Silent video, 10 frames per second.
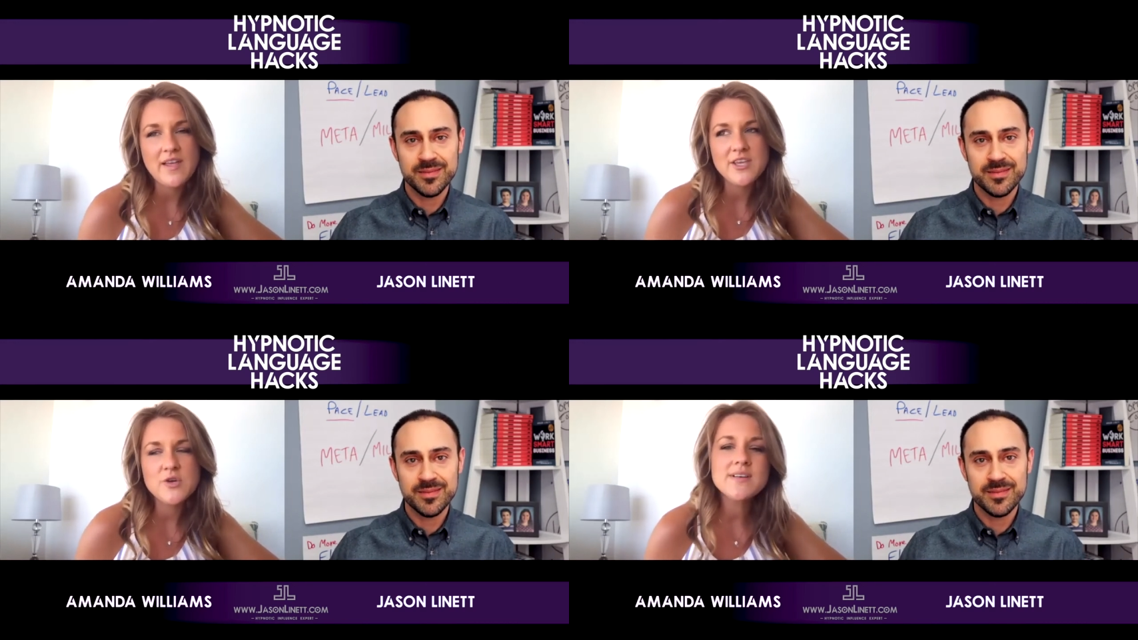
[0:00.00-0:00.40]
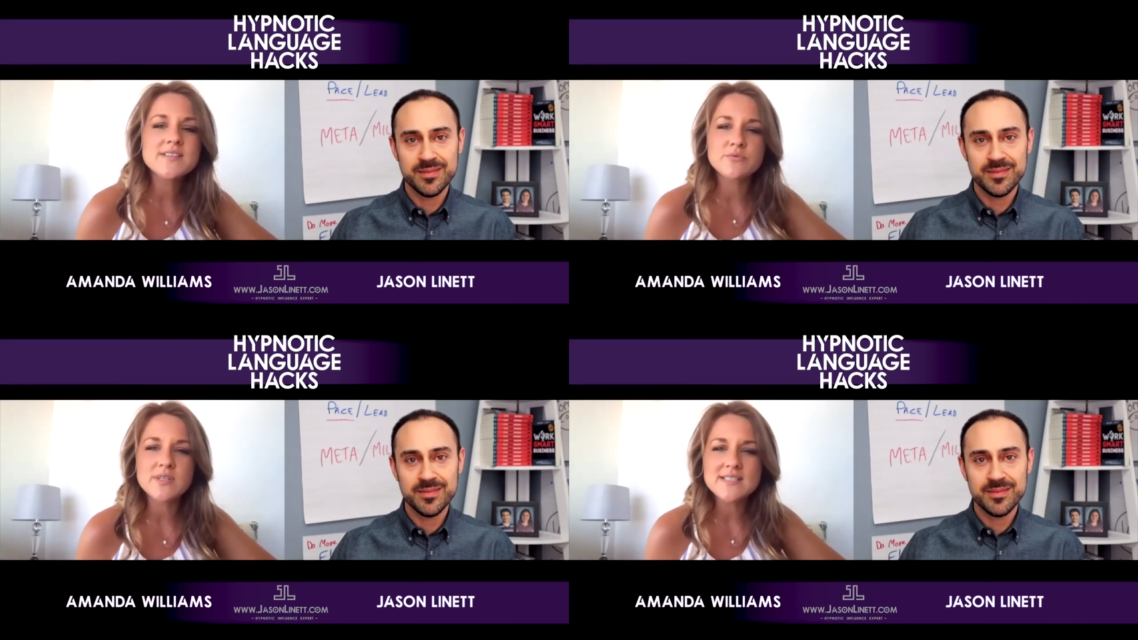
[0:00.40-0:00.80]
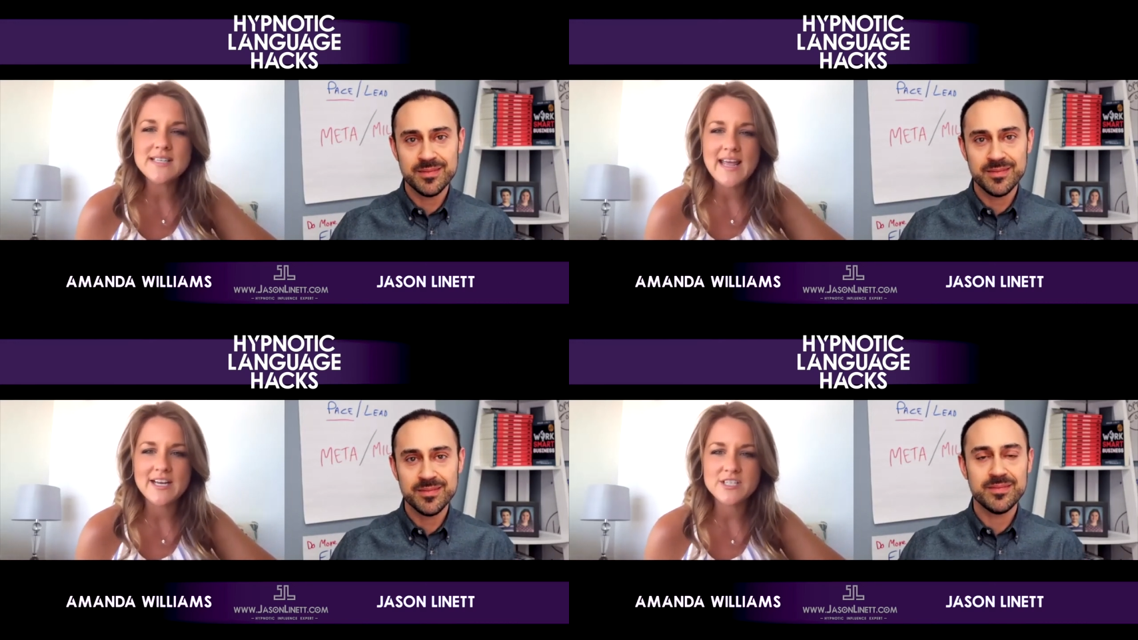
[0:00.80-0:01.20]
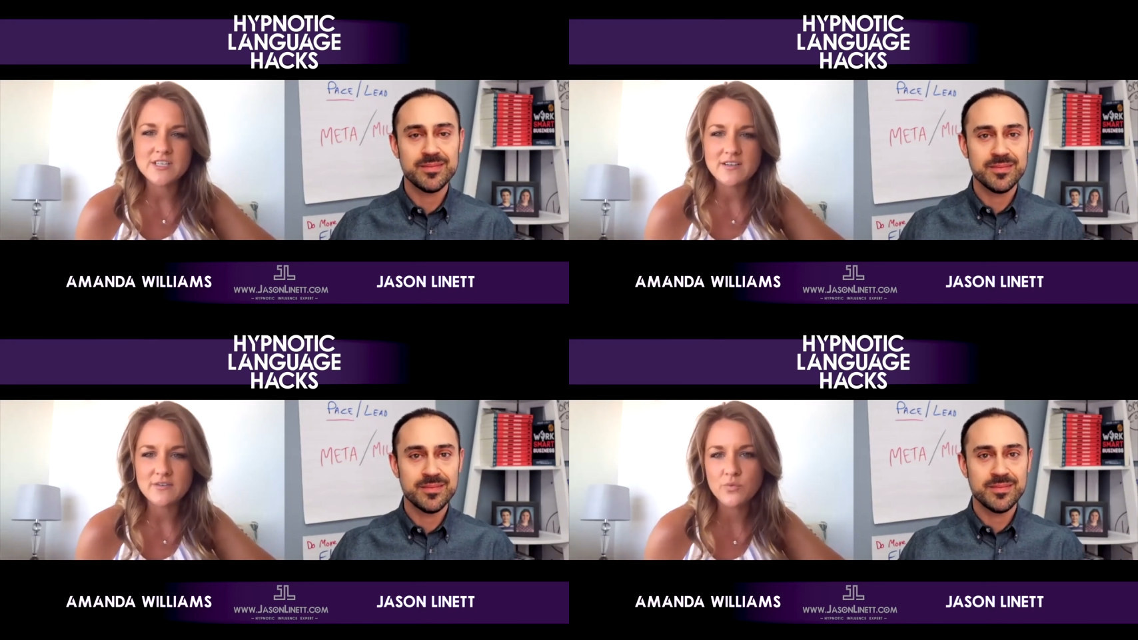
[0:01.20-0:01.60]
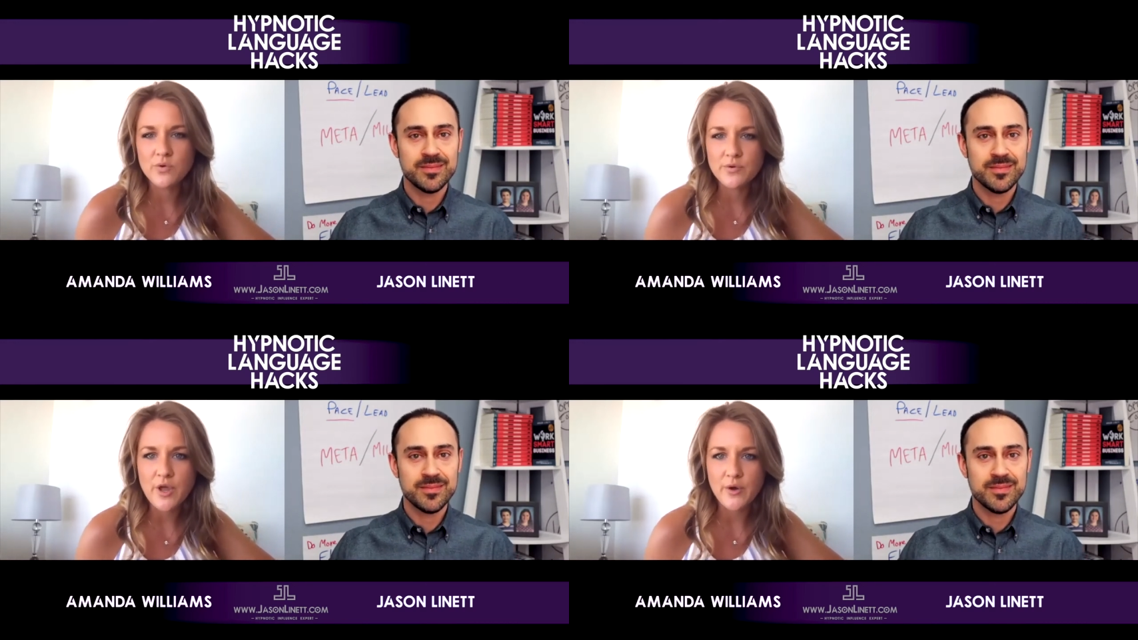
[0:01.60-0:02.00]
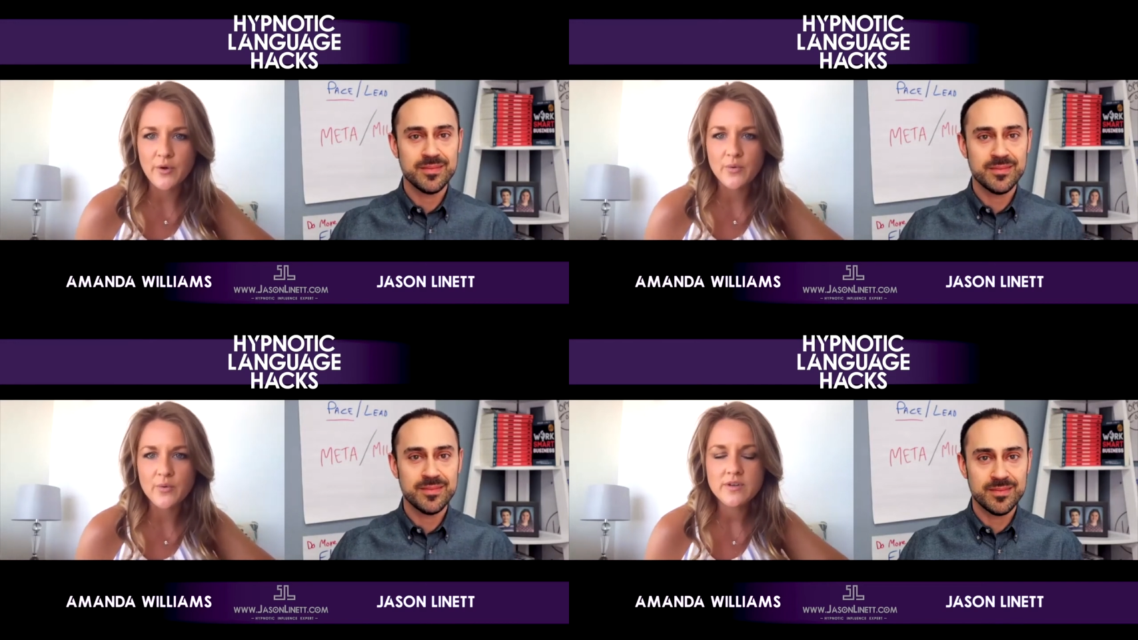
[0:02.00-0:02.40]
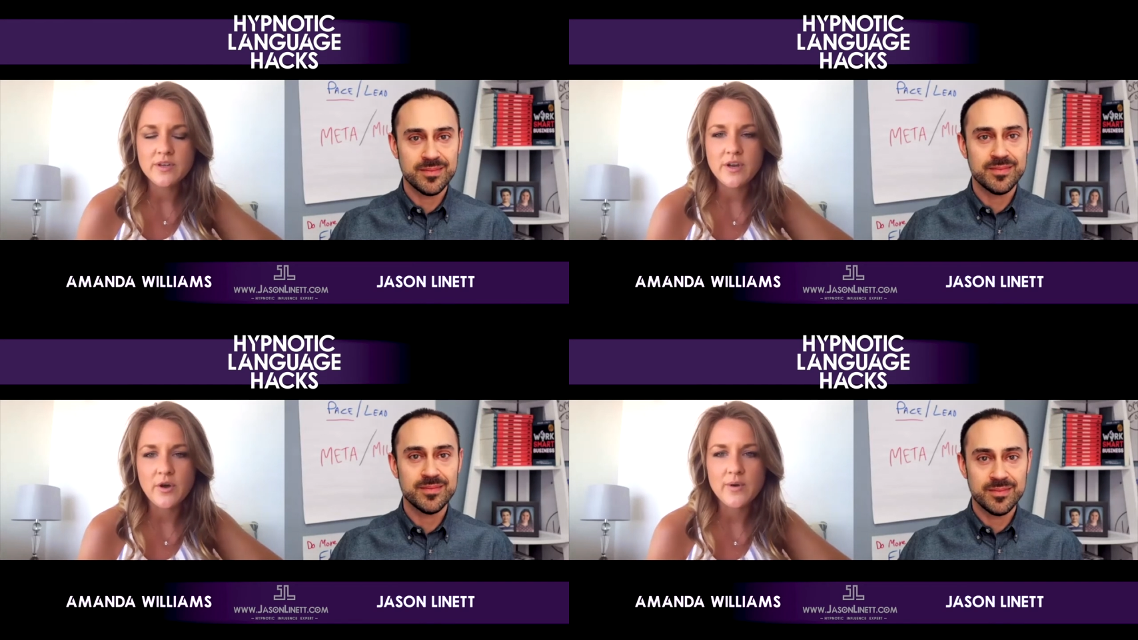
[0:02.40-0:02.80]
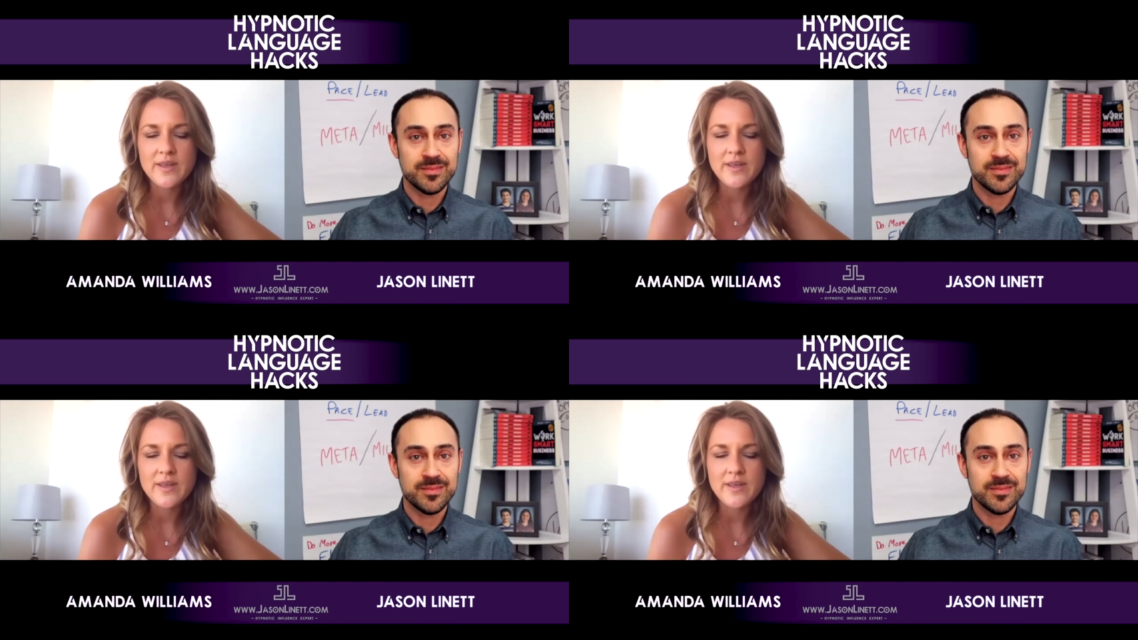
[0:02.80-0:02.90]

Speaker 1: you as the real estate agent will know you know